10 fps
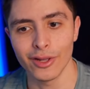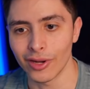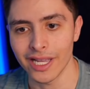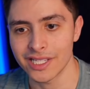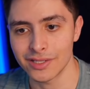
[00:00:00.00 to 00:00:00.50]

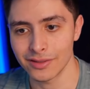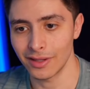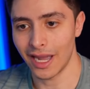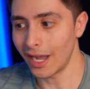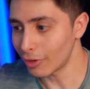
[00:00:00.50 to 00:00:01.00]
it's
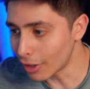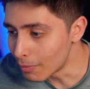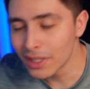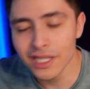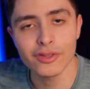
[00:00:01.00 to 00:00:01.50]

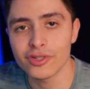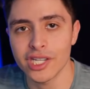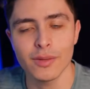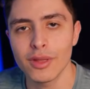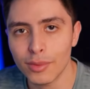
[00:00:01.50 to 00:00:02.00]
completely
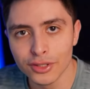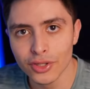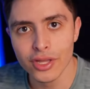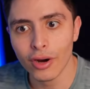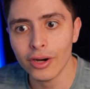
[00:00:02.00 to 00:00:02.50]
understandable that Barcelona,
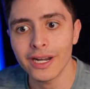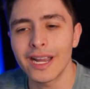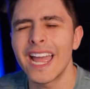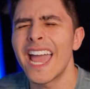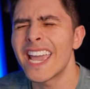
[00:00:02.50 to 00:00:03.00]
they are
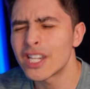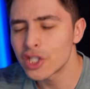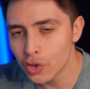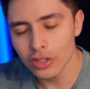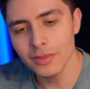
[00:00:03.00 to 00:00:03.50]

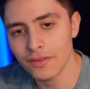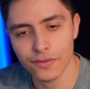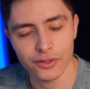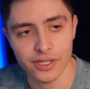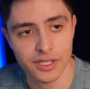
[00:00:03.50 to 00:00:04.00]
extremely furious